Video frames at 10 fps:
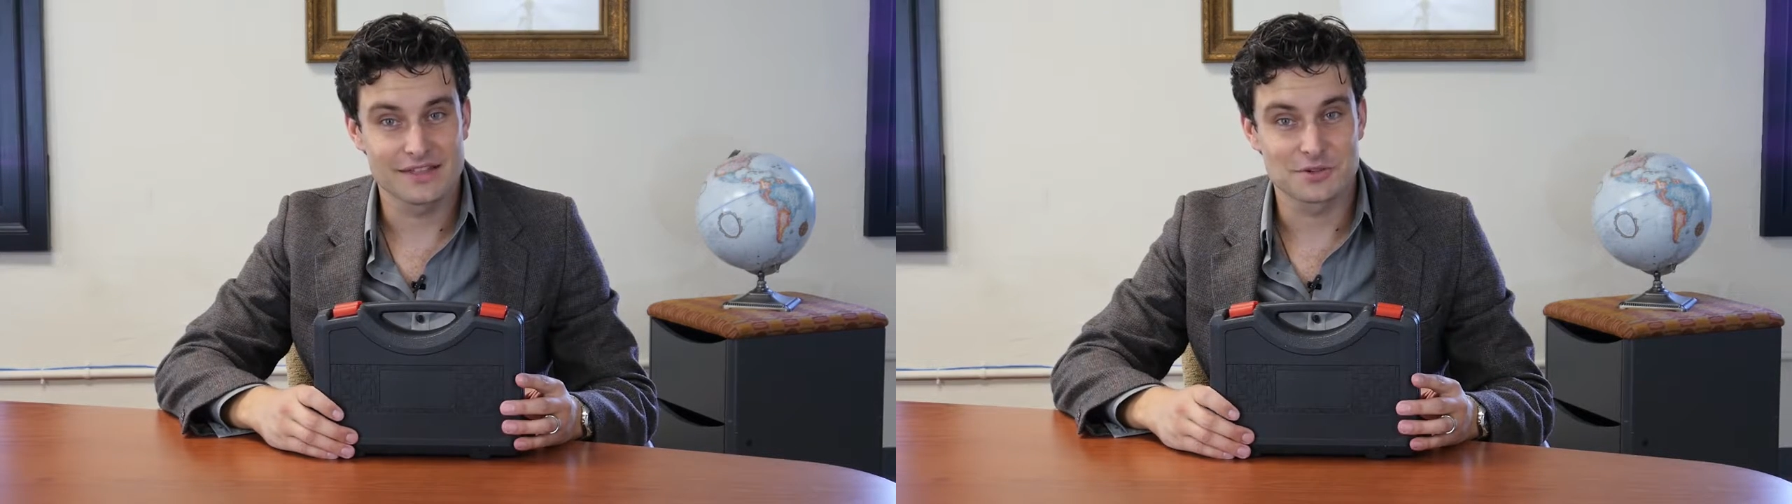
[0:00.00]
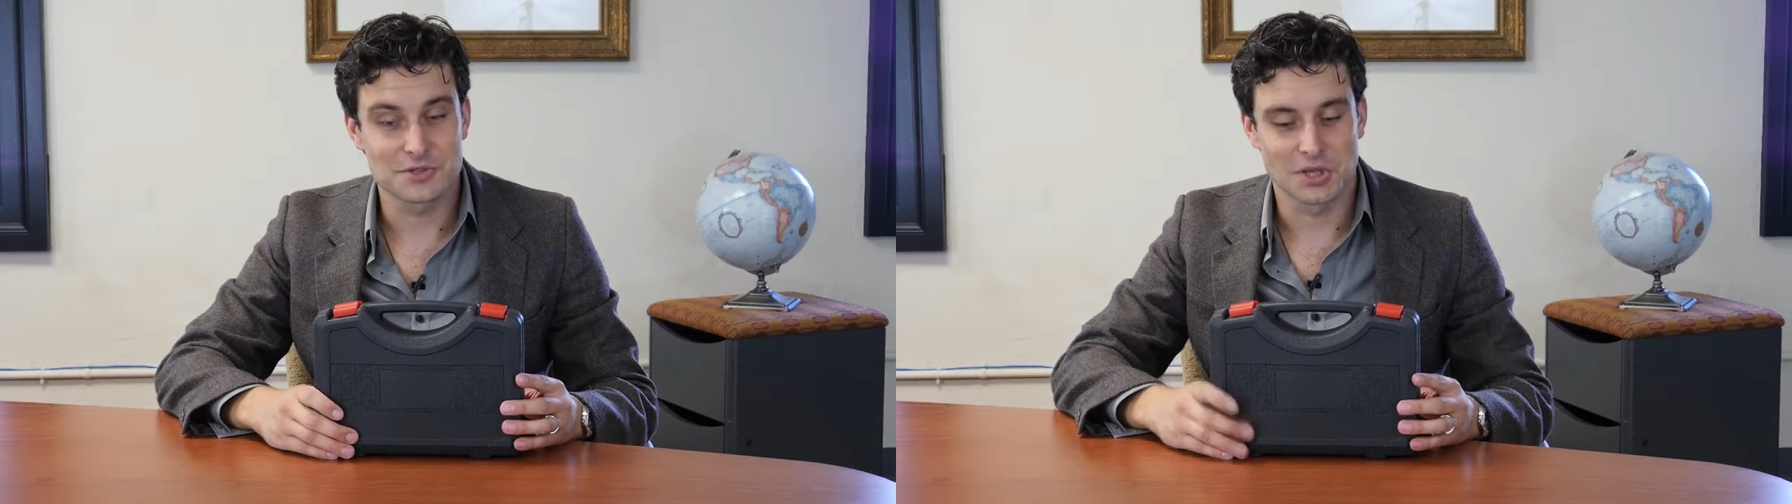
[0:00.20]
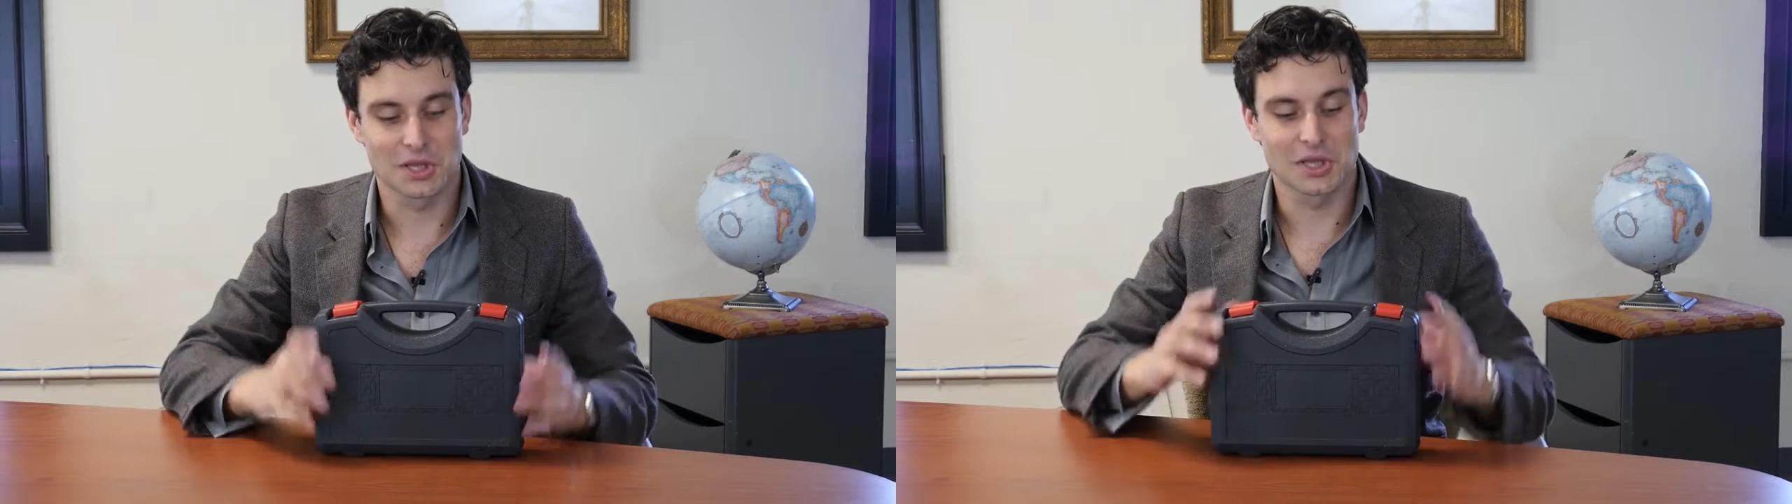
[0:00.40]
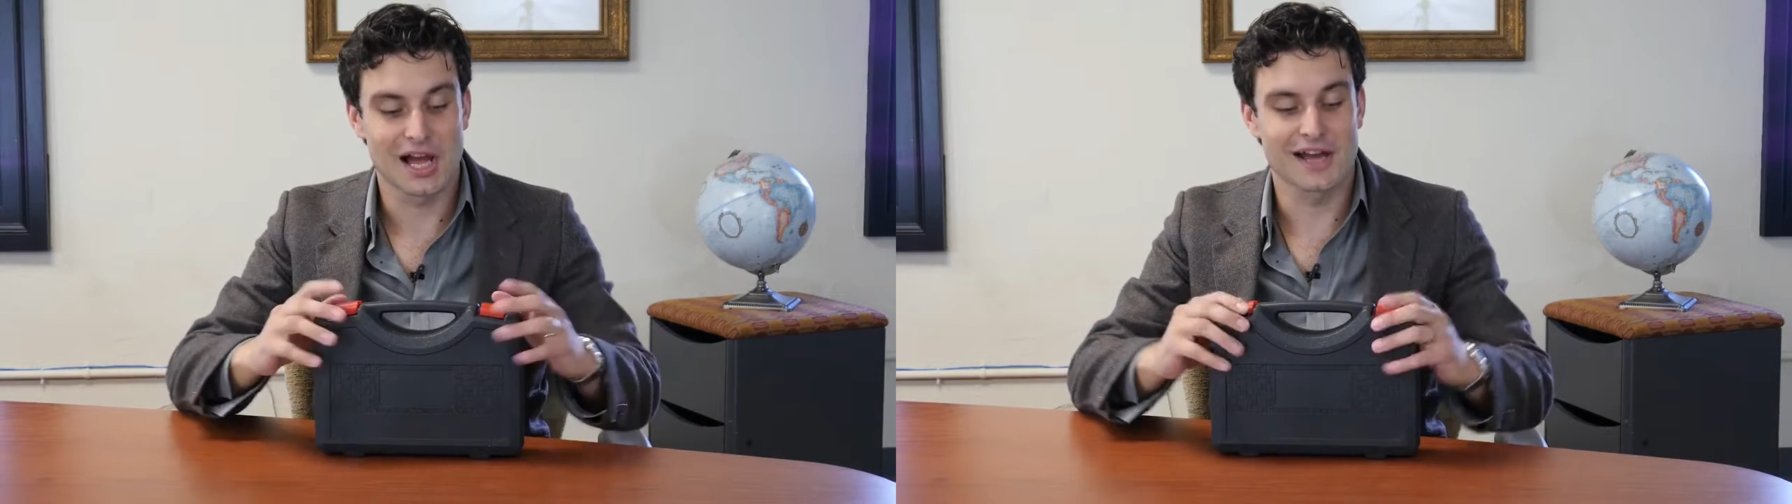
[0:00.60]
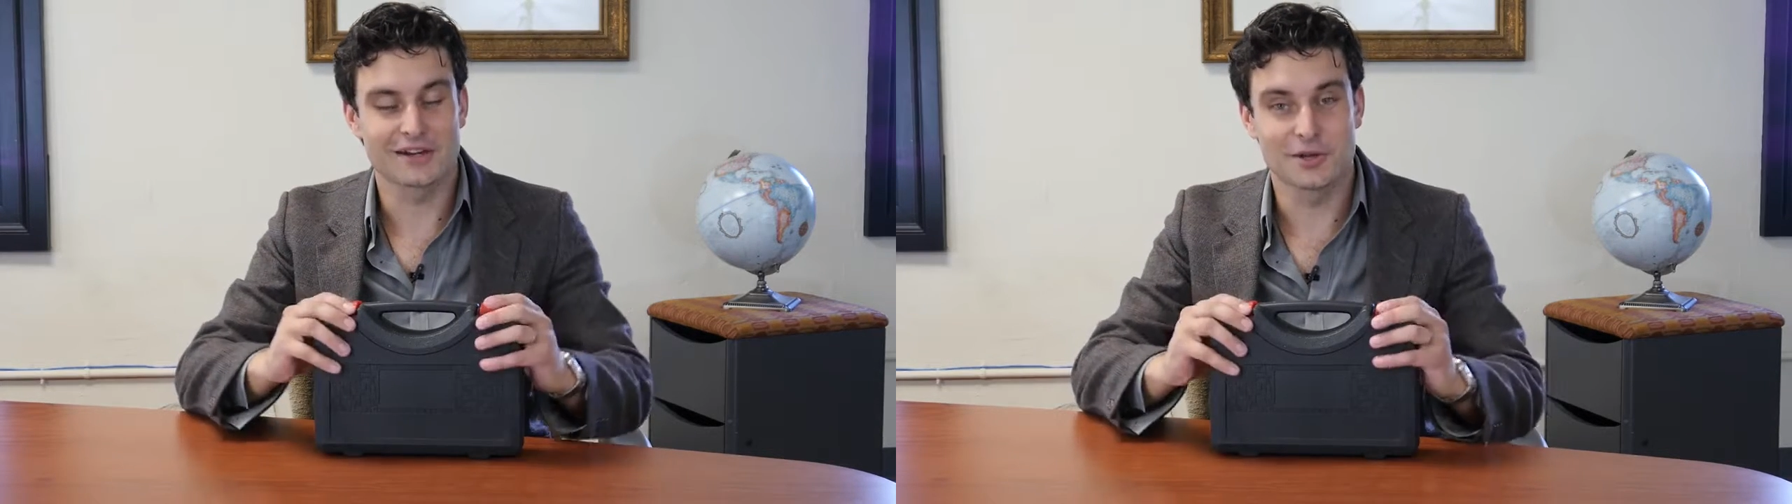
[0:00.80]
there's a
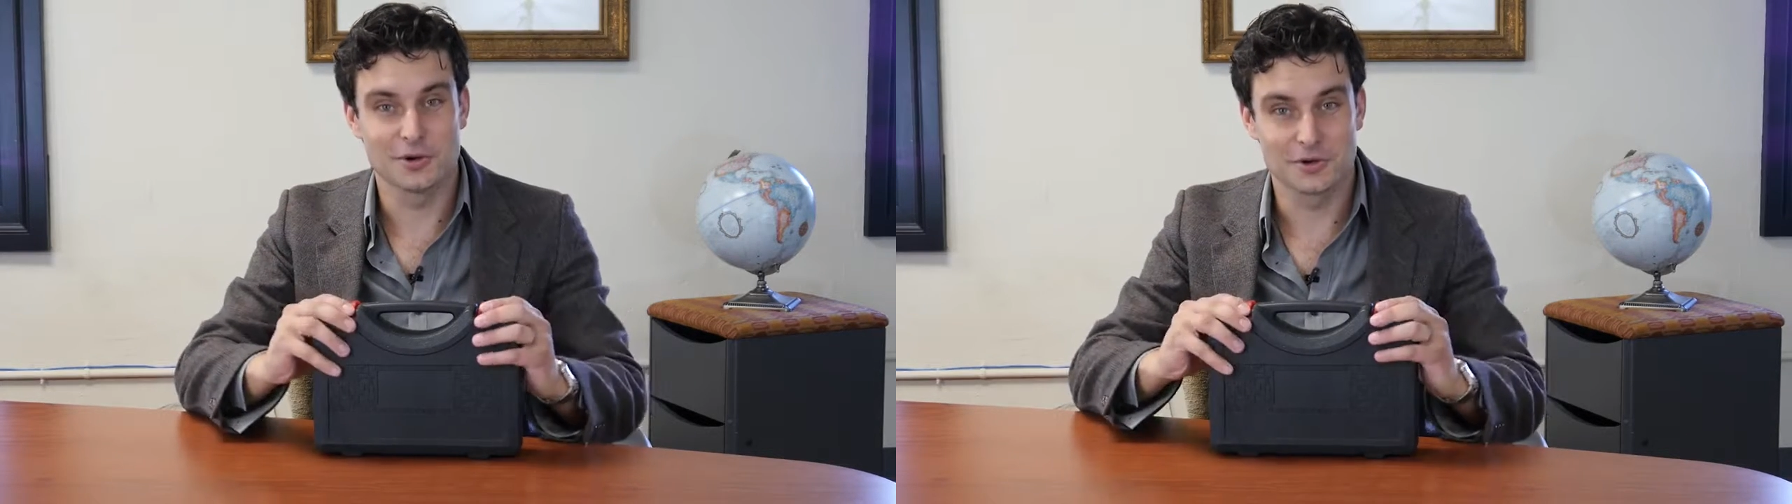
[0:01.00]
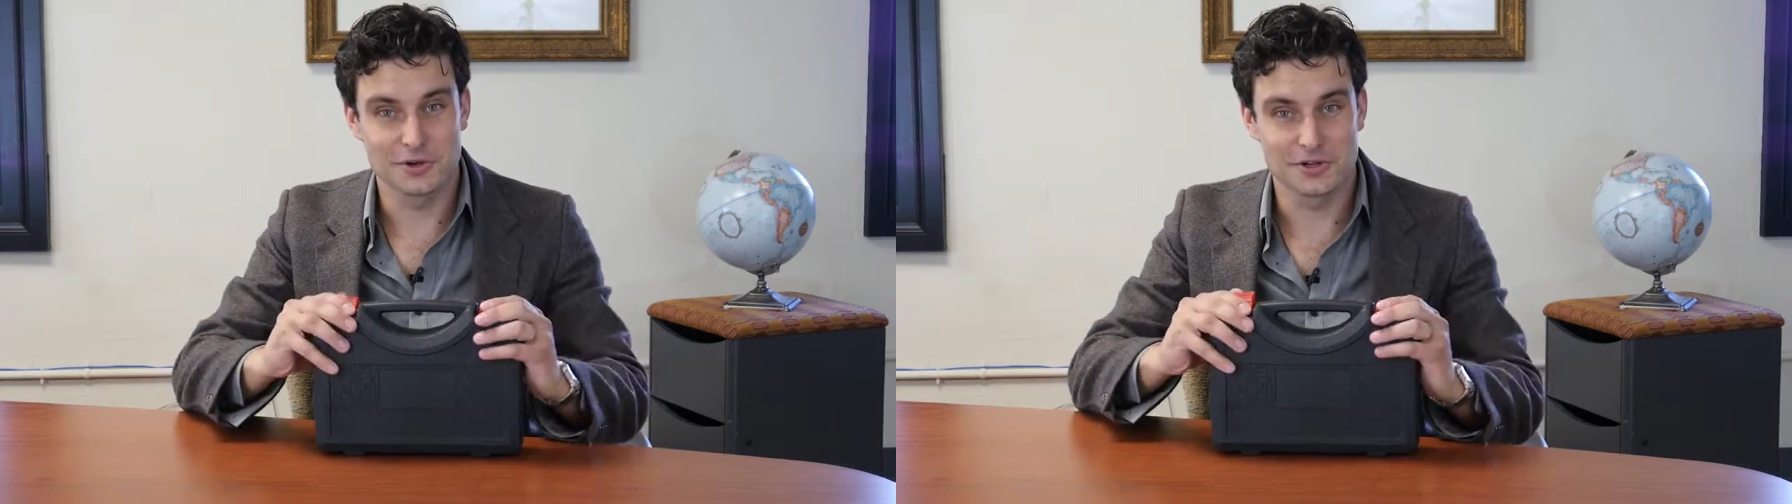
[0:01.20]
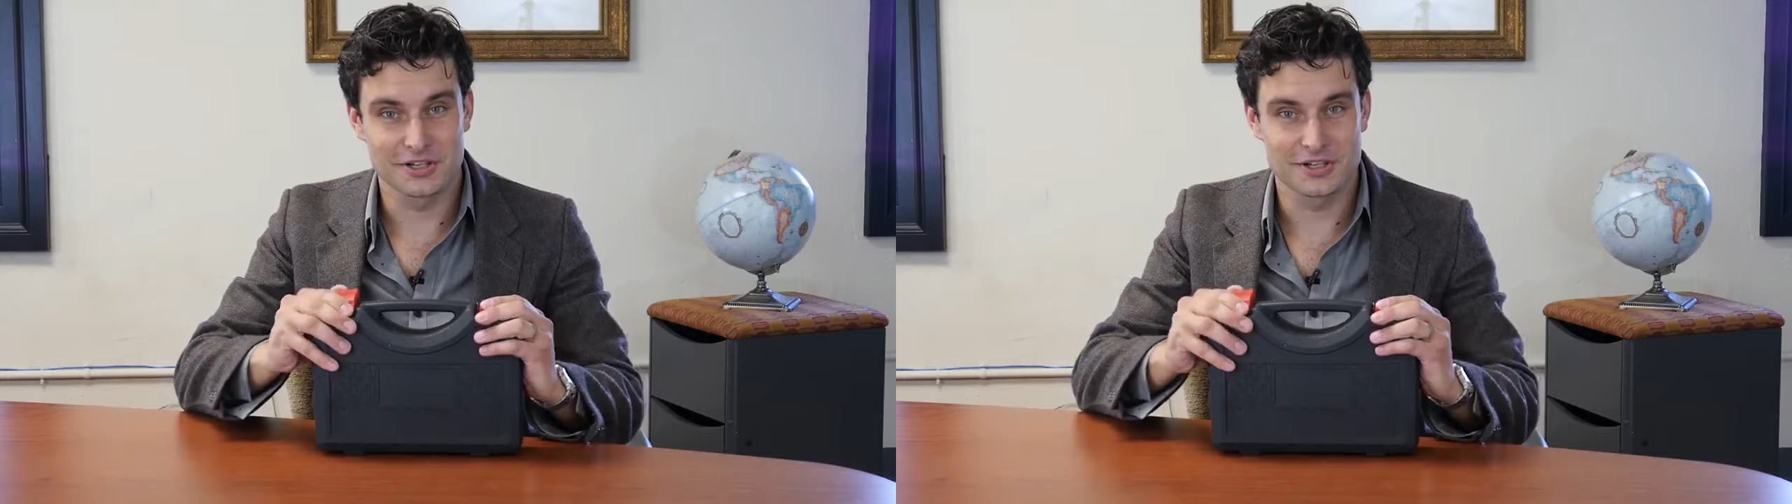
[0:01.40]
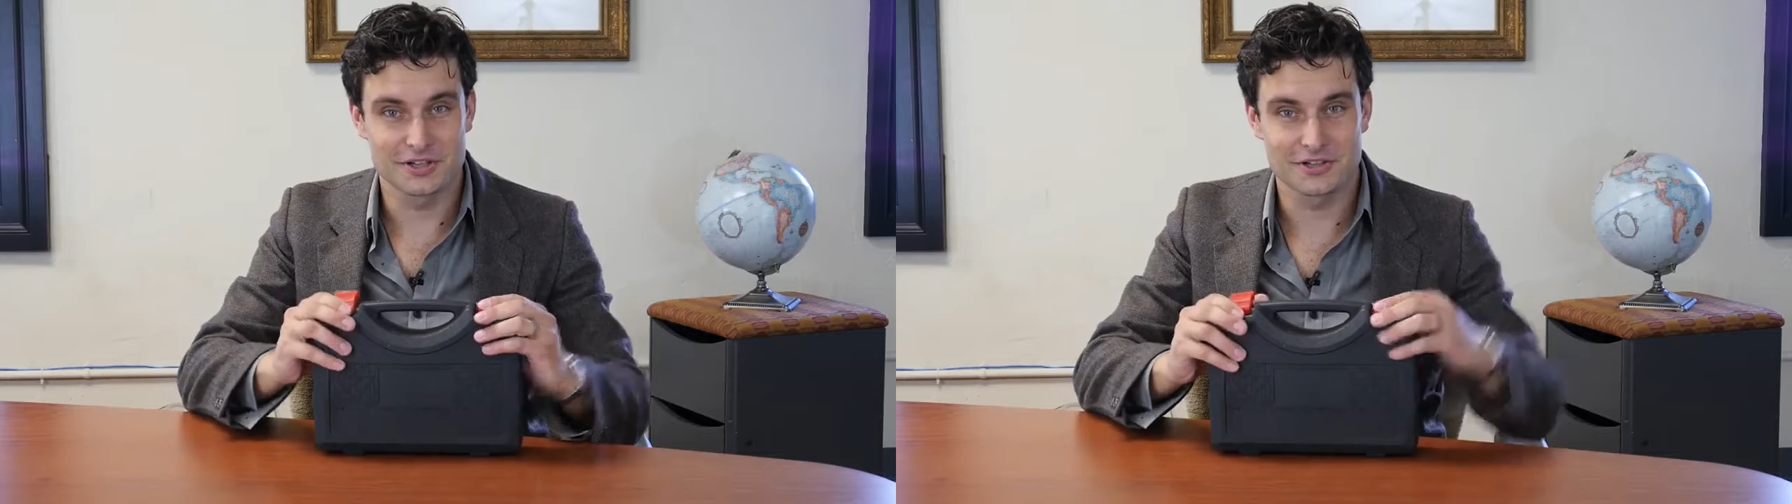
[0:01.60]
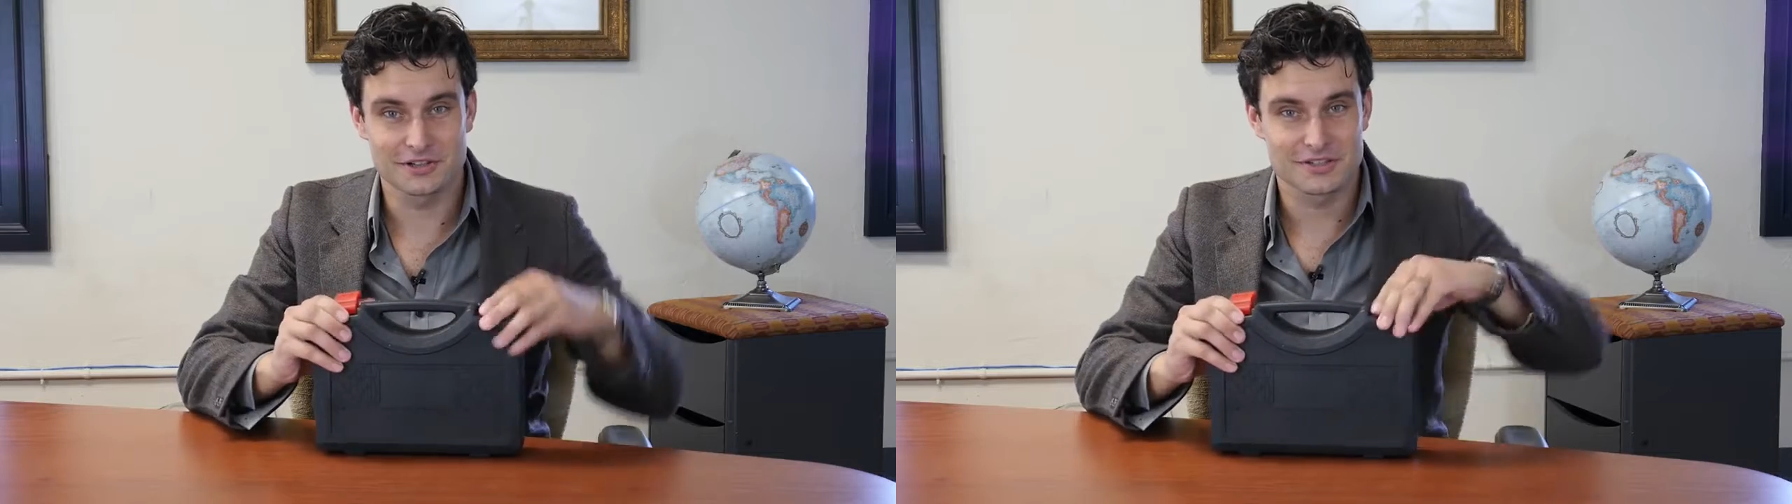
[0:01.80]
lot going on in here.